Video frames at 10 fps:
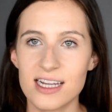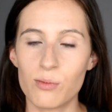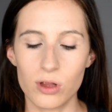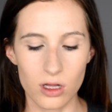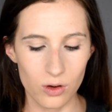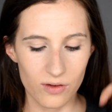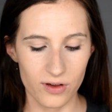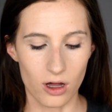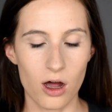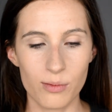down below of
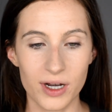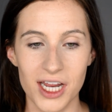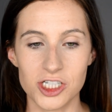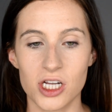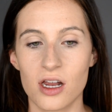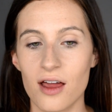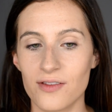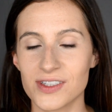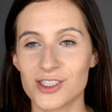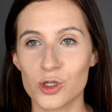a combination
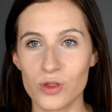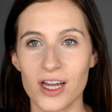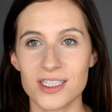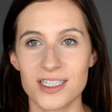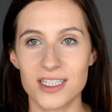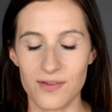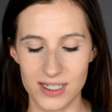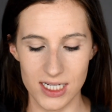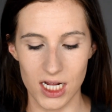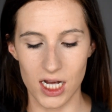of
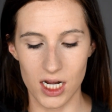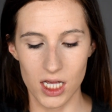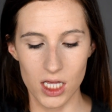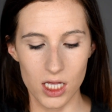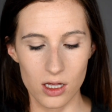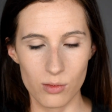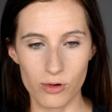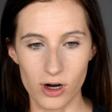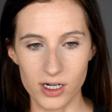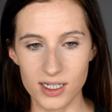2017
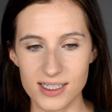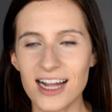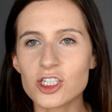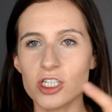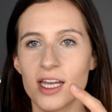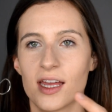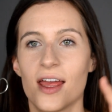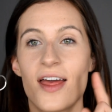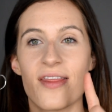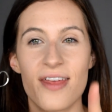products. Actually,
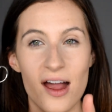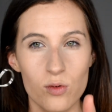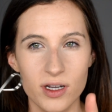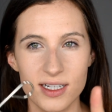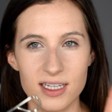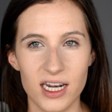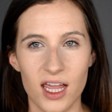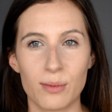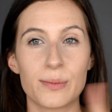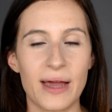that one is going to
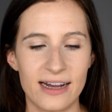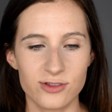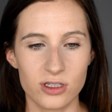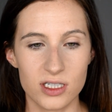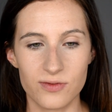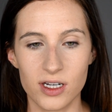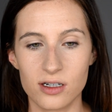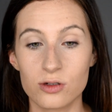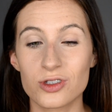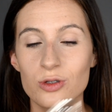come up after this
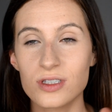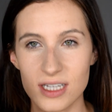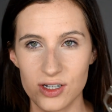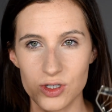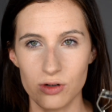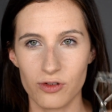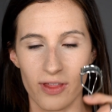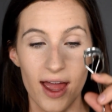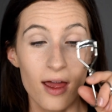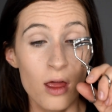video, so stay tuned for
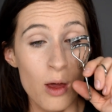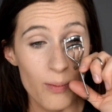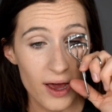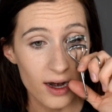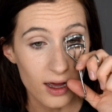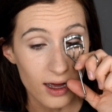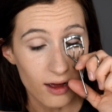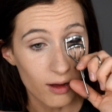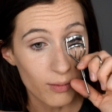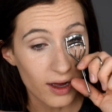that. But
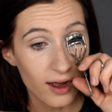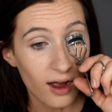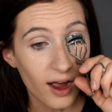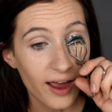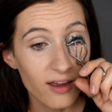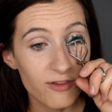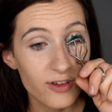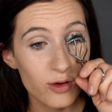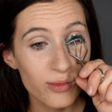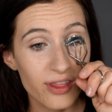I
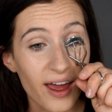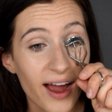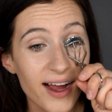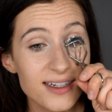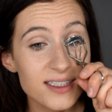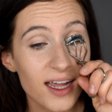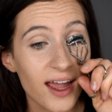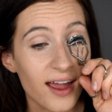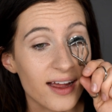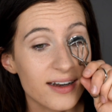filmed that,
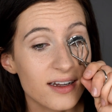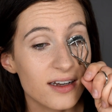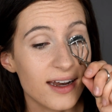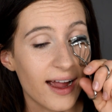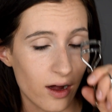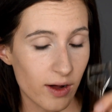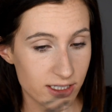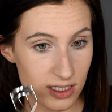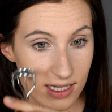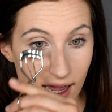and now I
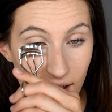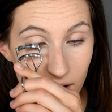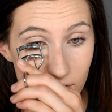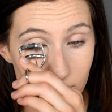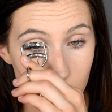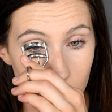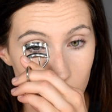just have